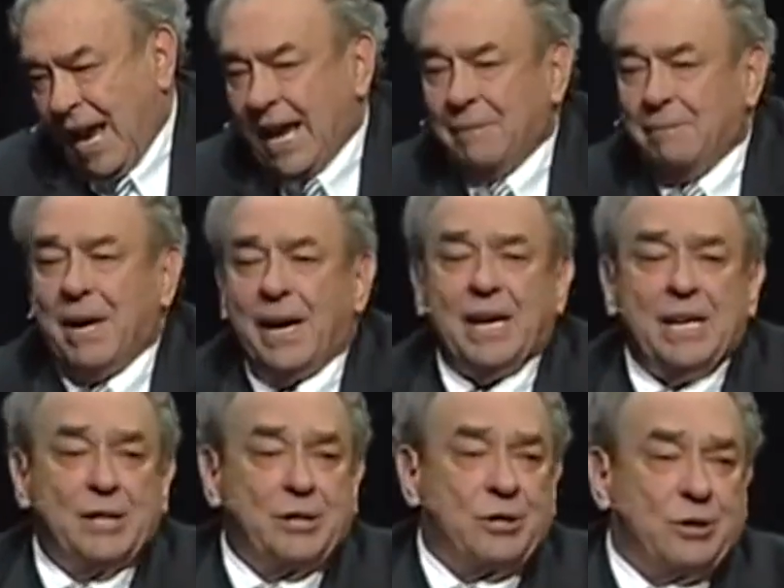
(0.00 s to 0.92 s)
And many
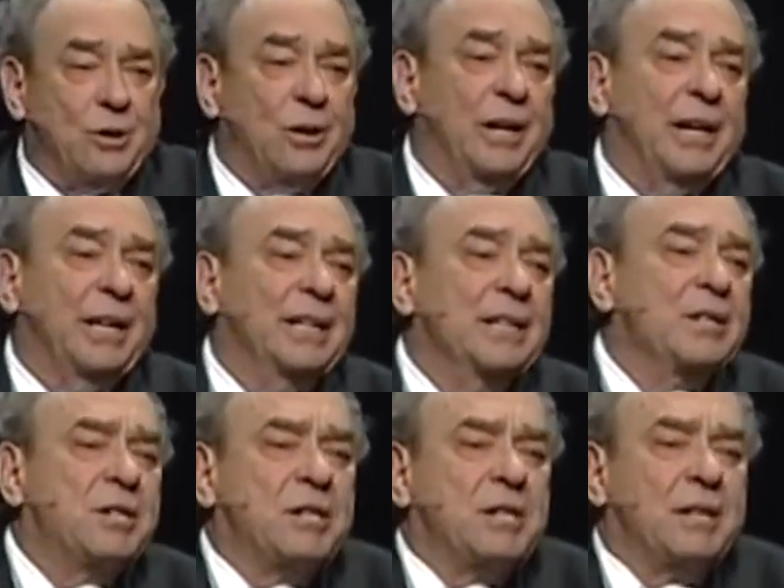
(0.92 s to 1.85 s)

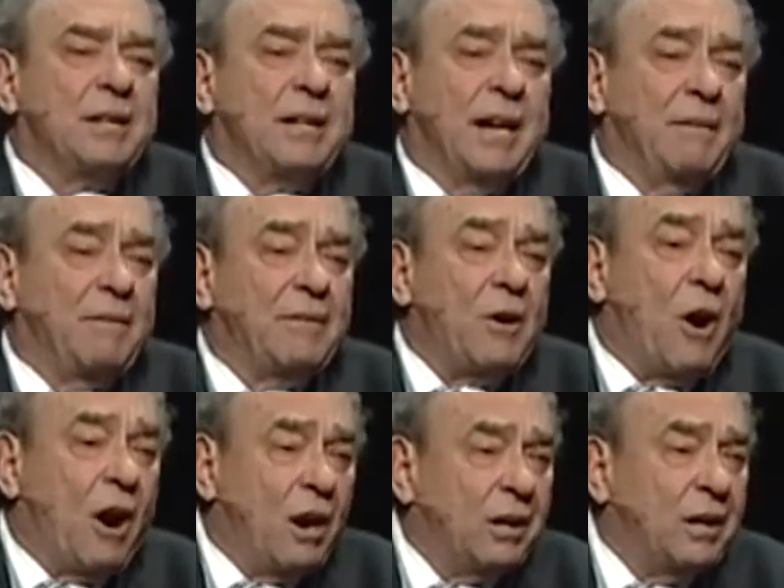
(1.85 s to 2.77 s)
historians have
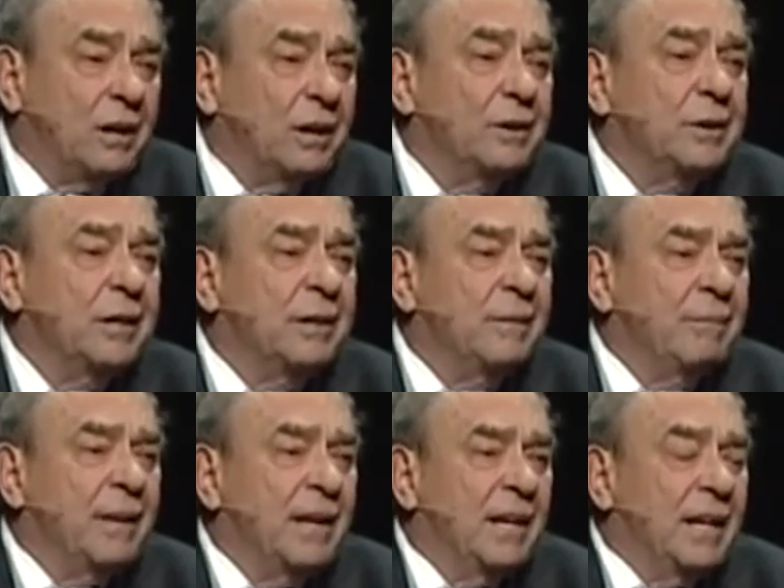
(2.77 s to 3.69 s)
argued
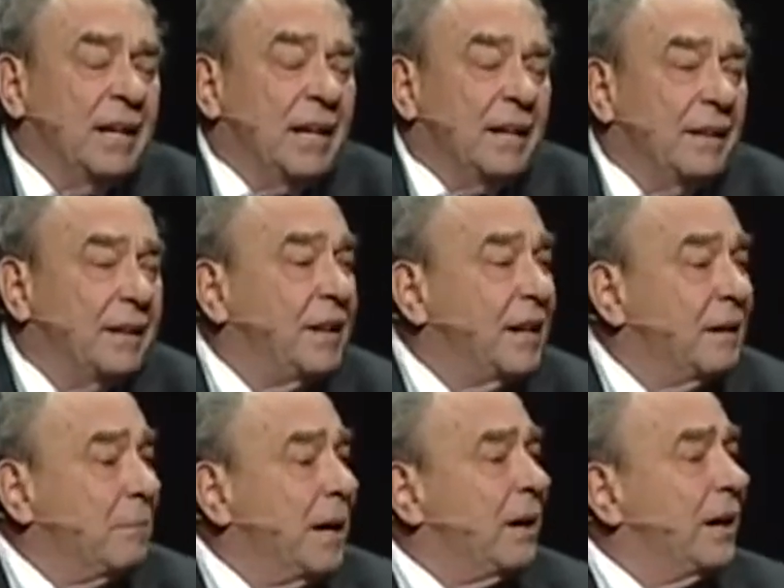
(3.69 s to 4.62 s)
that the
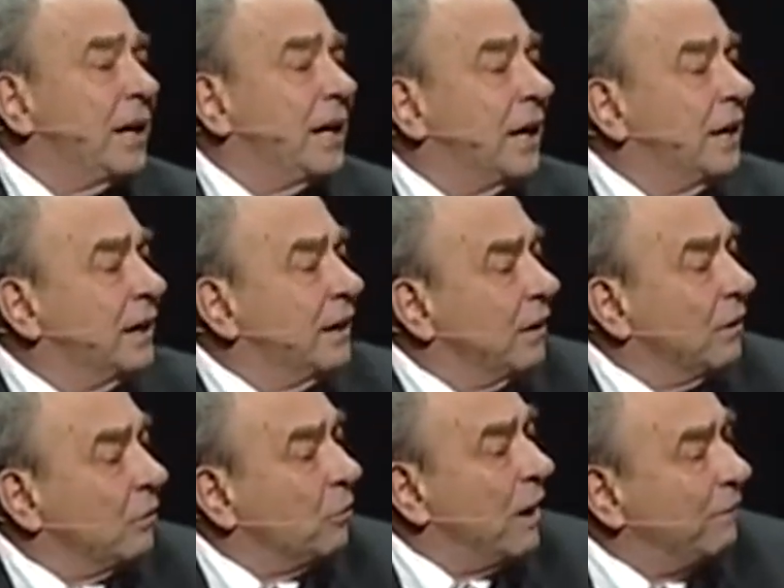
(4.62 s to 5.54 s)
American
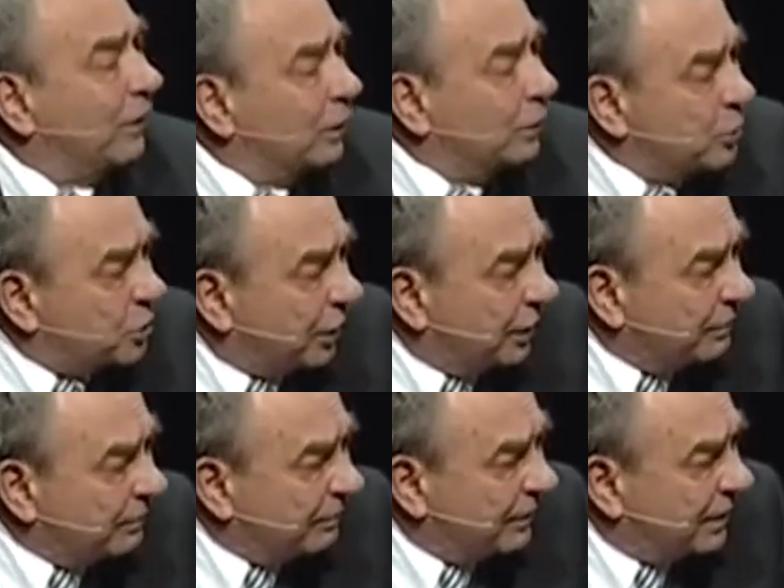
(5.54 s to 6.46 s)

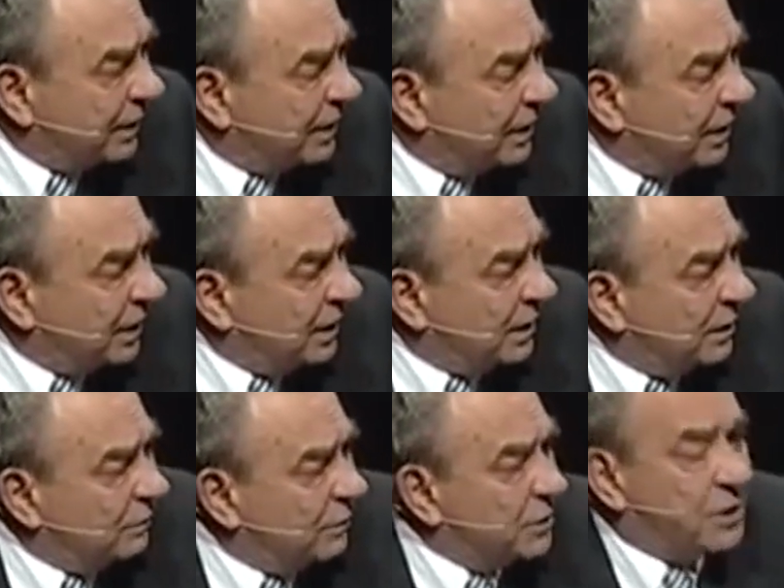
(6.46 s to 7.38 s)
Revolution
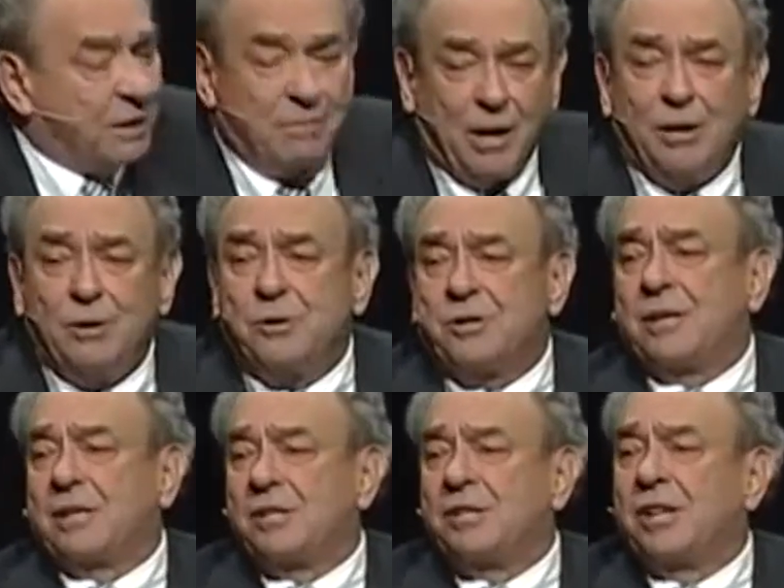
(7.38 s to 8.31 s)
was the most
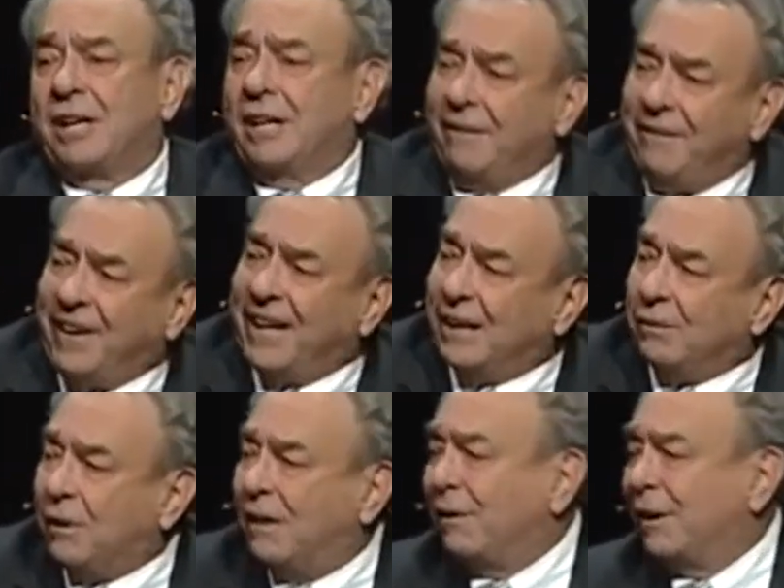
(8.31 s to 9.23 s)

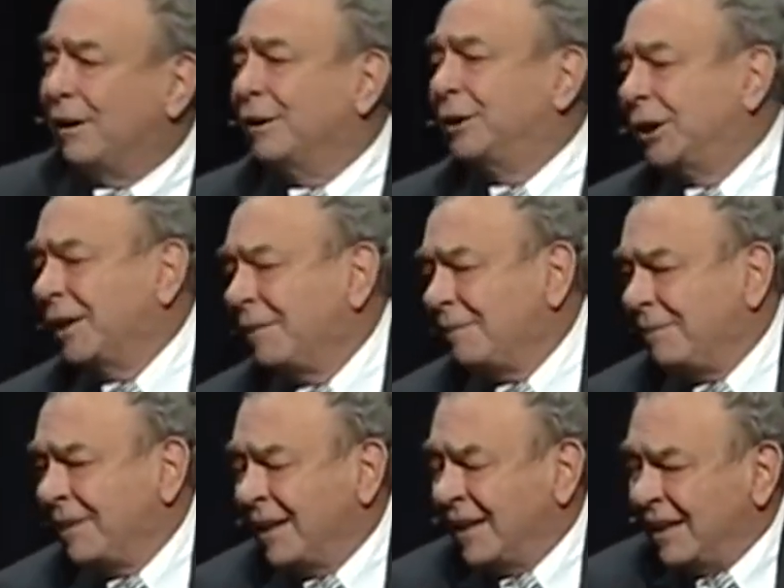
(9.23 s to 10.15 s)
significant revolution
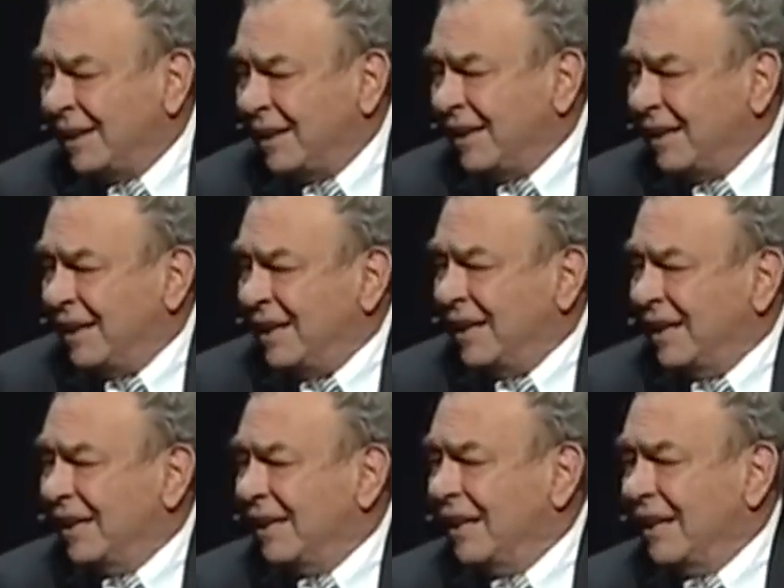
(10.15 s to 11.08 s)

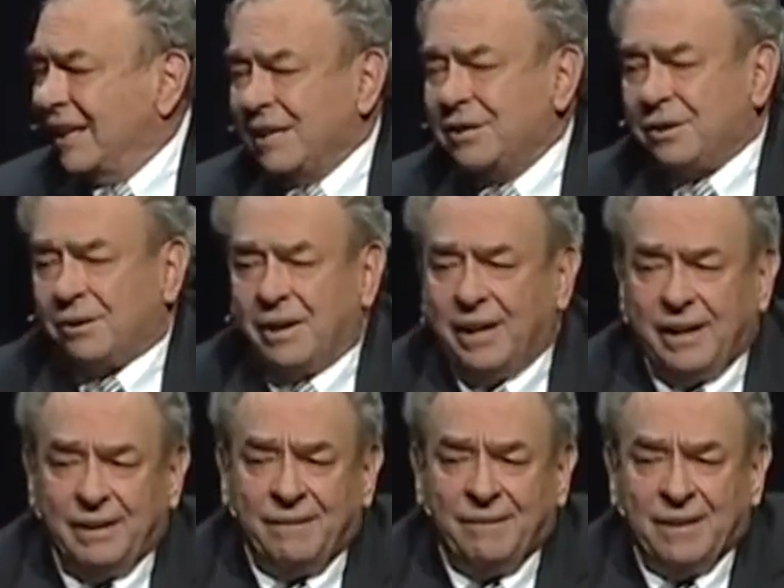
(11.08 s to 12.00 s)
in the
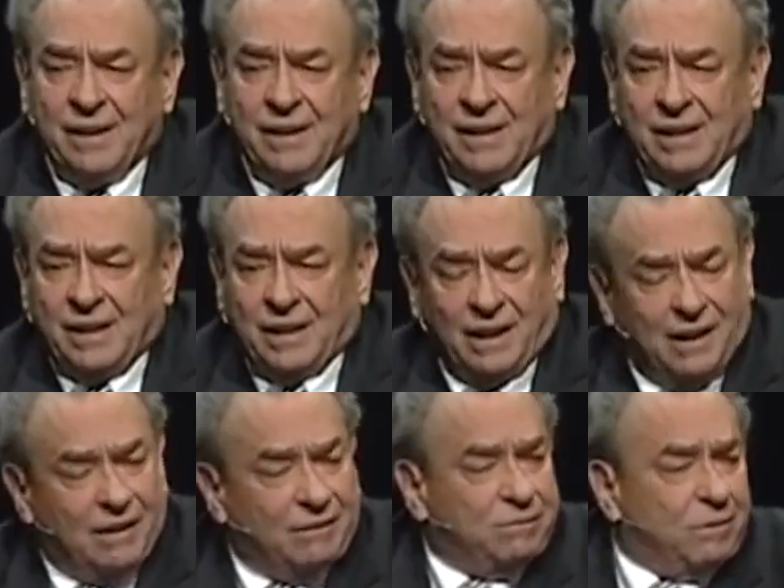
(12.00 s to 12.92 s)
history
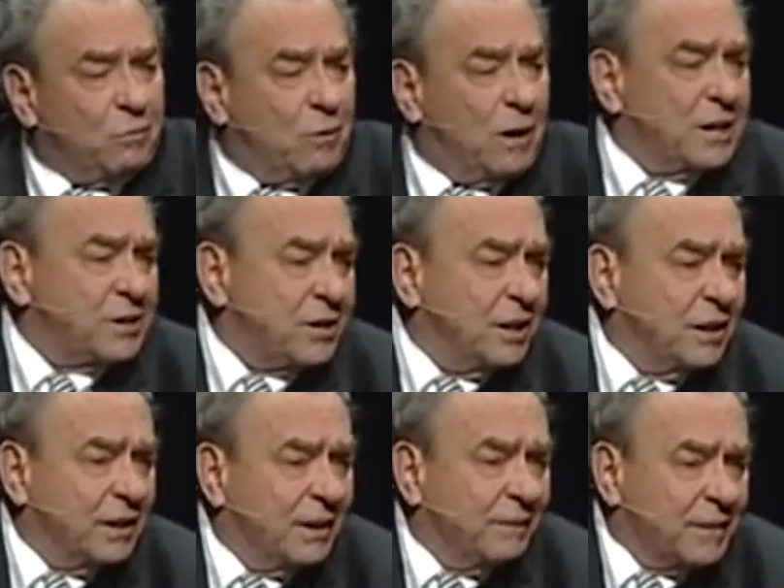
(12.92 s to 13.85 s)
of
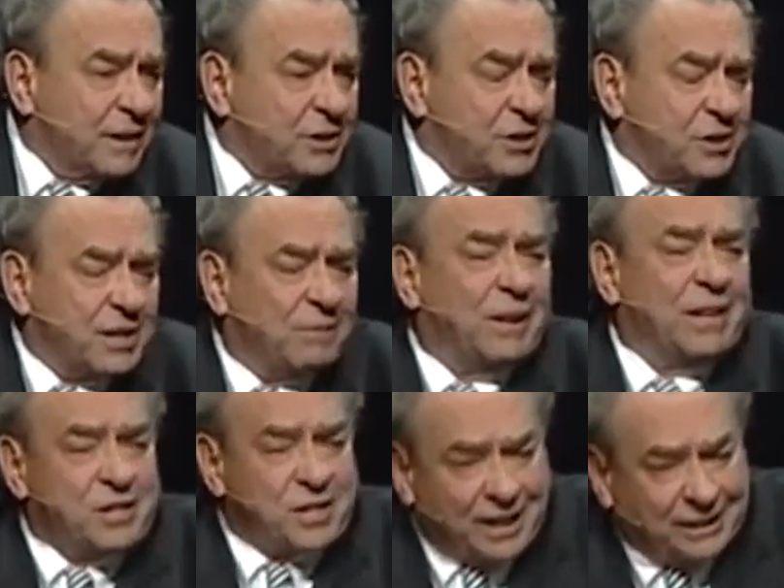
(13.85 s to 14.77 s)
Western
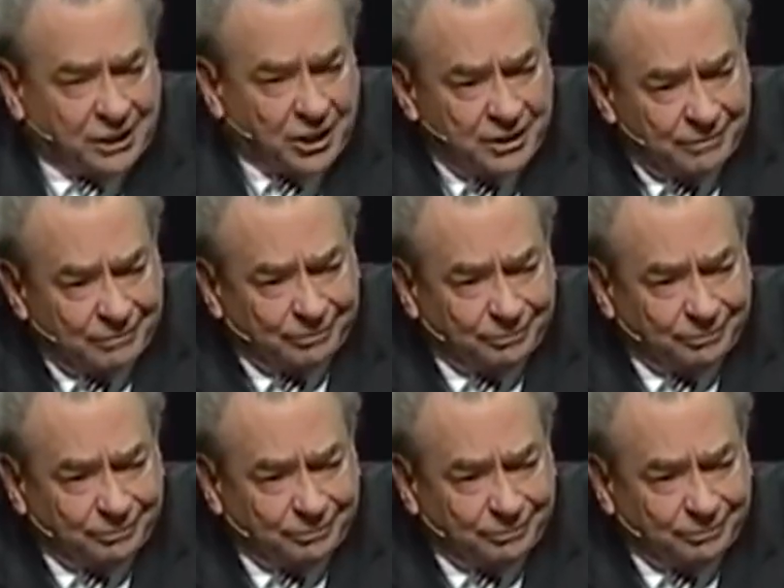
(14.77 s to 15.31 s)
civilization.